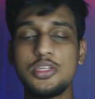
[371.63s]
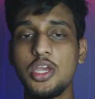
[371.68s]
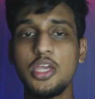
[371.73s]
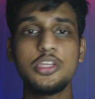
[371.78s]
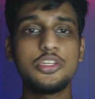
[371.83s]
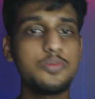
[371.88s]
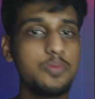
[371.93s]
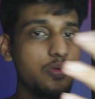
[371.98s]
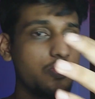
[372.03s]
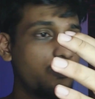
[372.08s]

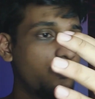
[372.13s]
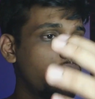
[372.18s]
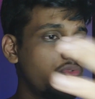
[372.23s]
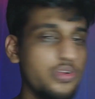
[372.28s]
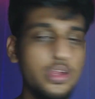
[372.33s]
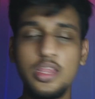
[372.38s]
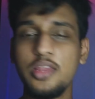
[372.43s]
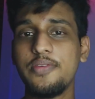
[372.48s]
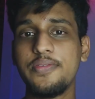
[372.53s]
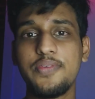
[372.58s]
changed me
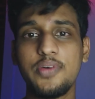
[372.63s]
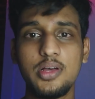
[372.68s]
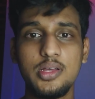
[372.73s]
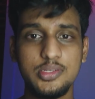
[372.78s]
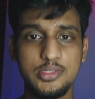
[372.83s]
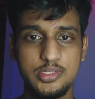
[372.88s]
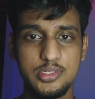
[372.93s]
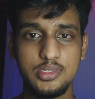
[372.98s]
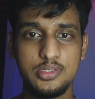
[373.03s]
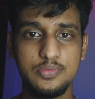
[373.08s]
really
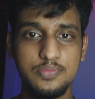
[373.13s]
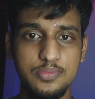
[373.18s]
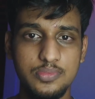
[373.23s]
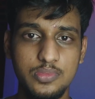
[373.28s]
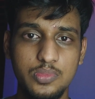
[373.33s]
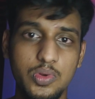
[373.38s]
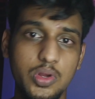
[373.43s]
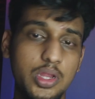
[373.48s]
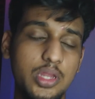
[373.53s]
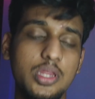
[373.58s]
fast,
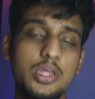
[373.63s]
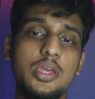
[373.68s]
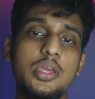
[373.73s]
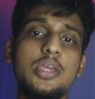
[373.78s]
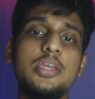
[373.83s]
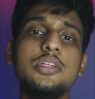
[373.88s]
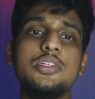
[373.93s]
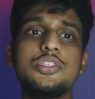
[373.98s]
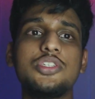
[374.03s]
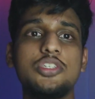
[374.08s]
right?
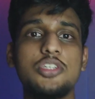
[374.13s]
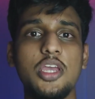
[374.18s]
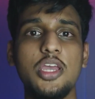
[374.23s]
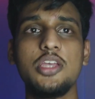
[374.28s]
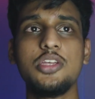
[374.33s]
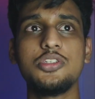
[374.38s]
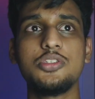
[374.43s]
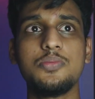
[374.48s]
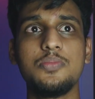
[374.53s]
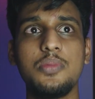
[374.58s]
It
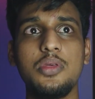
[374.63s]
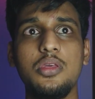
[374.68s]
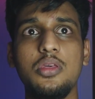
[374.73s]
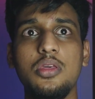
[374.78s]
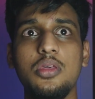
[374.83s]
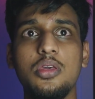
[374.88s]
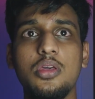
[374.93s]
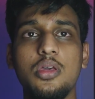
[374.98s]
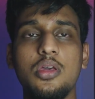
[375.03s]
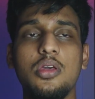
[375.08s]
changed
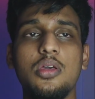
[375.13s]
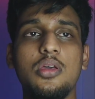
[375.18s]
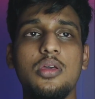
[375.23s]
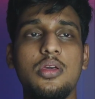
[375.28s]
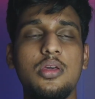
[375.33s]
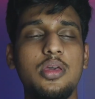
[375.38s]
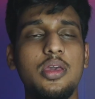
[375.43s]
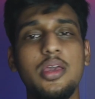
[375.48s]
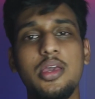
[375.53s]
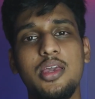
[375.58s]
me
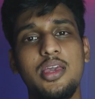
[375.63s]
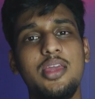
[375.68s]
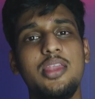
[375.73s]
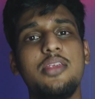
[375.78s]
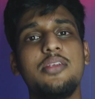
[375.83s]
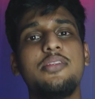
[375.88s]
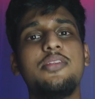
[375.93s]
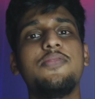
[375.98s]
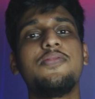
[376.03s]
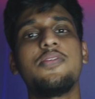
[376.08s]

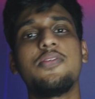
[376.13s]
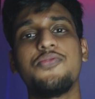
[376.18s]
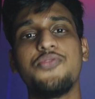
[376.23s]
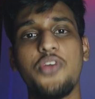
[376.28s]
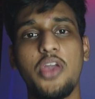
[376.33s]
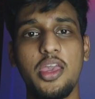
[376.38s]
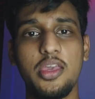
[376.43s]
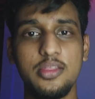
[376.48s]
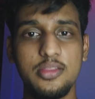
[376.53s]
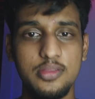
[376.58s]
in a different
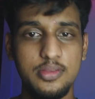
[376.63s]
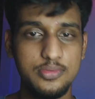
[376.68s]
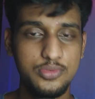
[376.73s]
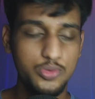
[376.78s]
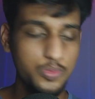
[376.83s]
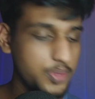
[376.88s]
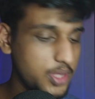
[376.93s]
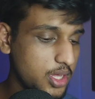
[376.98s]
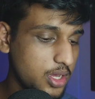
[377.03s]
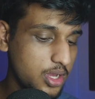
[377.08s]
way,
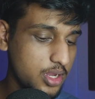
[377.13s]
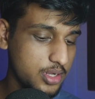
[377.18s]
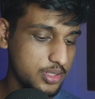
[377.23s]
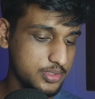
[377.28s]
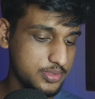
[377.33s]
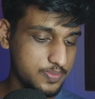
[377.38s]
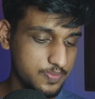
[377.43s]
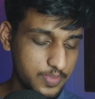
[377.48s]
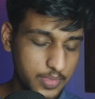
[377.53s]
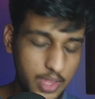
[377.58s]
to be
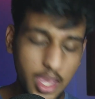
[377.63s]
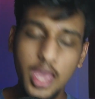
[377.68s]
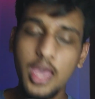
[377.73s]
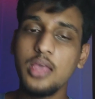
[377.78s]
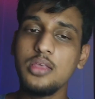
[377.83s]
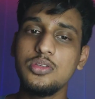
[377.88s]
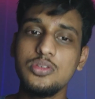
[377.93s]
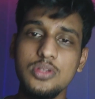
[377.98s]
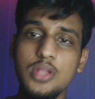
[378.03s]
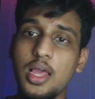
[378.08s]
honest.
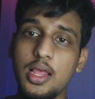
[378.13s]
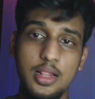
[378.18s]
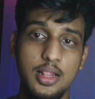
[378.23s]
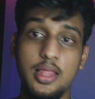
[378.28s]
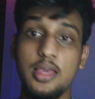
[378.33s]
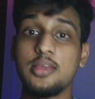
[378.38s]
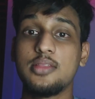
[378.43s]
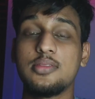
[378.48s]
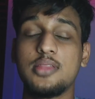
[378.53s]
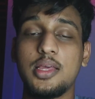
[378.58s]
Actually, I
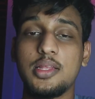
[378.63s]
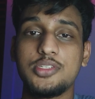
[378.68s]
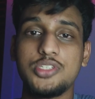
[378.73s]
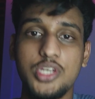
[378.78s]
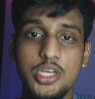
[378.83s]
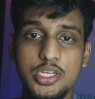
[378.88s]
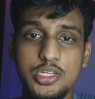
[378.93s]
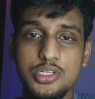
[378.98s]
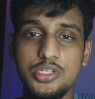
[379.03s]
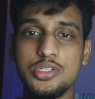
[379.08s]
like that
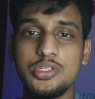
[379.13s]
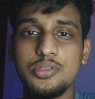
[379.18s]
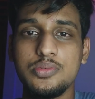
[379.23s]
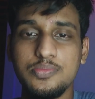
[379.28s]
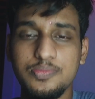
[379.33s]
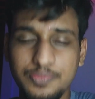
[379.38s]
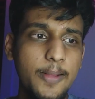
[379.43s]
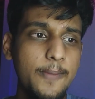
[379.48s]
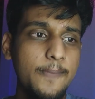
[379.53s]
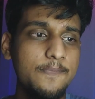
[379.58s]
change.
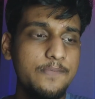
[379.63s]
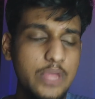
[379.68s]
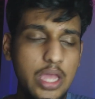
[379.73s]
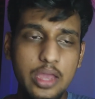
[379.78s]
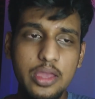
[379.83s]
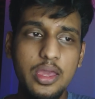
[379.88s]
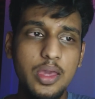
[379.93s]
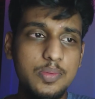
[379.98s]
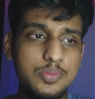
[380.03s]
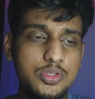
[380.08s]

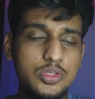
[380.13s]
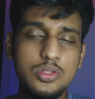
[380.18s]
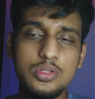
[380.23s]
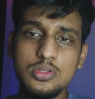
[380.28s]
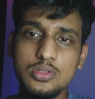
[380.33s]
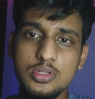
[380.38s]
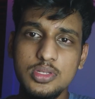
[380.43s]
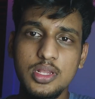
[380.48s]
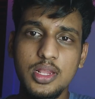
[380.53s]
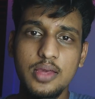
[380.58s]
I
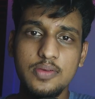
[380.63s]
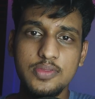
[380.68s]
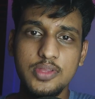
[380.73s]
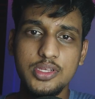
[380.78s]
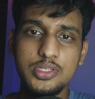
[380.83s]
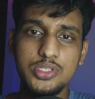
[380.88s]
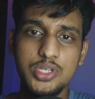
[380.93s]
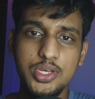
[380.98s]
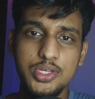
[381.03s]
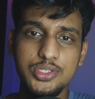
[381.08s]
absolutely love
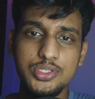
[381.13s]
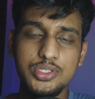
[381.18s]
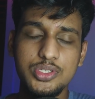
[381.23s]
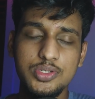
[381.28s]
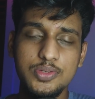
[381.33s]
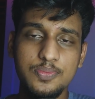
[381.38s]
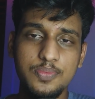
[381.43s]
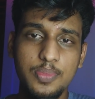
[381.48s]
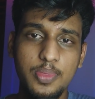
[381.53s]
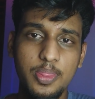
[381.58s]
that change,
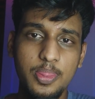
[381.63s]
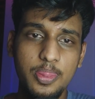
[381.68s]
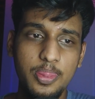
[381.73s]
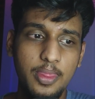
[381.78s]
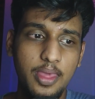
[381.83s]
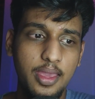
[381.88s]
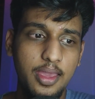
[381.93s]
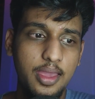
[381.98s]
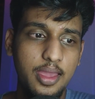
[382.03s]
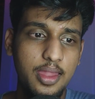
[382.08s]

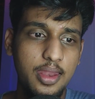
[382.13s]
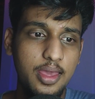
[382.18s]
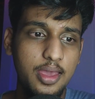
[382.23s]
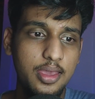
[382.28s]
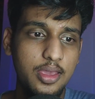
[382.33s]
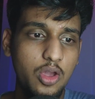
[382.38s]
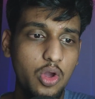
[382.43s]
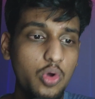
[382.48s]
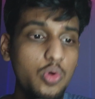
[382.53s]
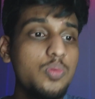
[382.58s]
and
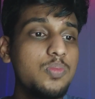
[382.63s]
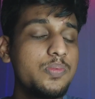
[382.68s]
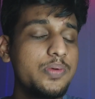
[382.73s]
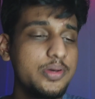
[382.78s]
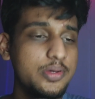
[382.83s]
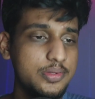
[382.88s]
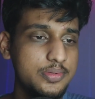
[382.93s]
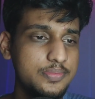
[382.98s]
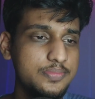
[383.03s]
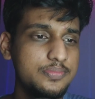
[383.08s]
I hope
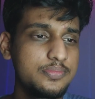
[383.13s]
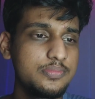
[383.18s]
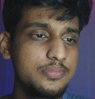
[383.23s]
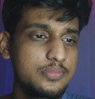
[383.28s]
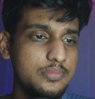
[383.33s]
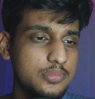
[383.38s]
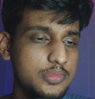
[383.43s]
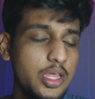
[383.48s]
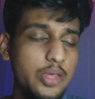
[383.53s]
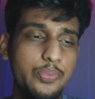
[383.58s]

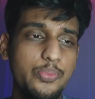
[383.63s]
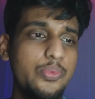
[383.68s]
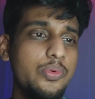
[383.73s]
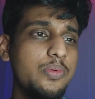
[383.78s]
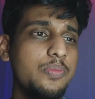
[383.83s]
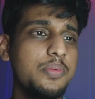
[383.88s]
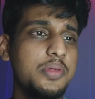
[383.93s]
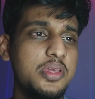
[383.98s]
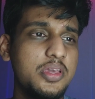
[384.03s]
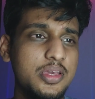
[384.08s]
that
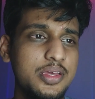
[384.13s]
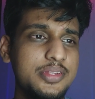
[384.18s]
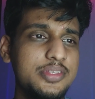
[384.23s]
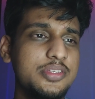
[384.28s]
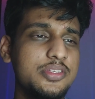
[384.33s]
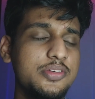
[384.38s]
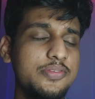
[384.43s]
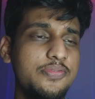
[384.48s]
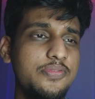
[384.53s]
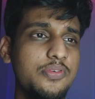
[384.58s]
will be
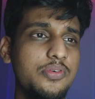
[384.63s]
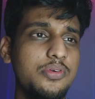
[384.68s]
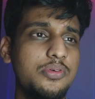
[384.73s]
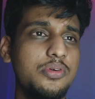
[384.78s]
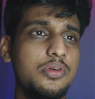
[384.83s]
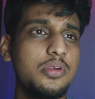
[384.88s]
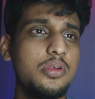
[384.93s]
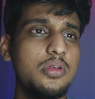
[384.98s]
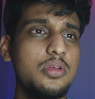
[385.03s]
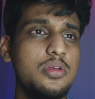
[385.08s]
continue for